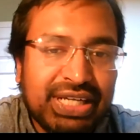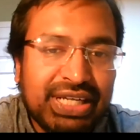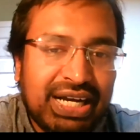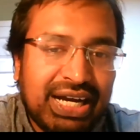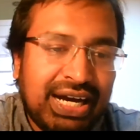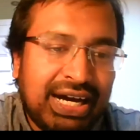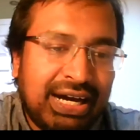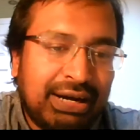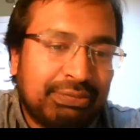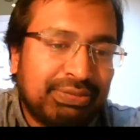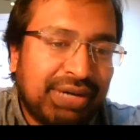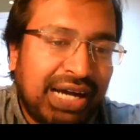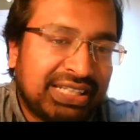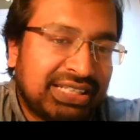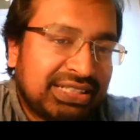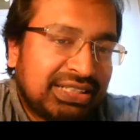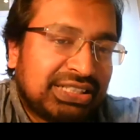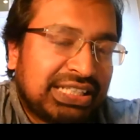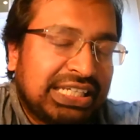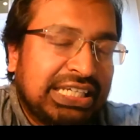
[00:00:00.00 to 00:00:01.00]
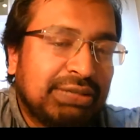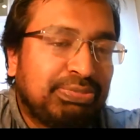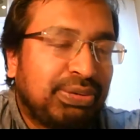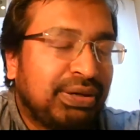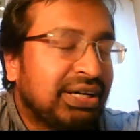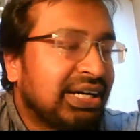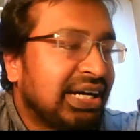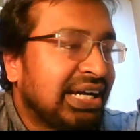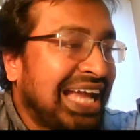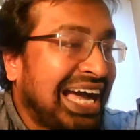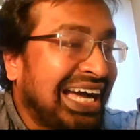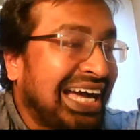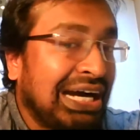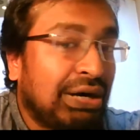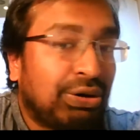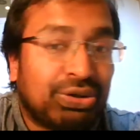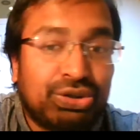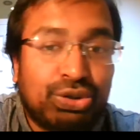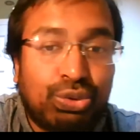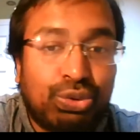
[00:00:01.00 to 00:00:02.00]
And keep an eye
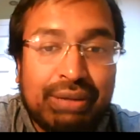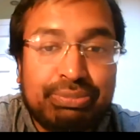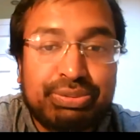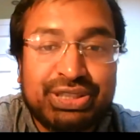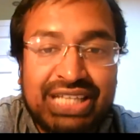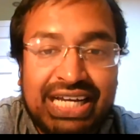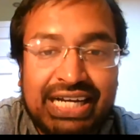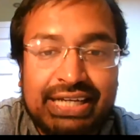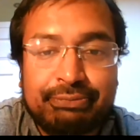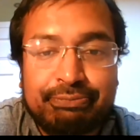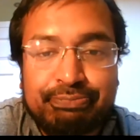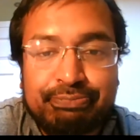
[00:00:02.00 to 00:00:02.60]
out on the website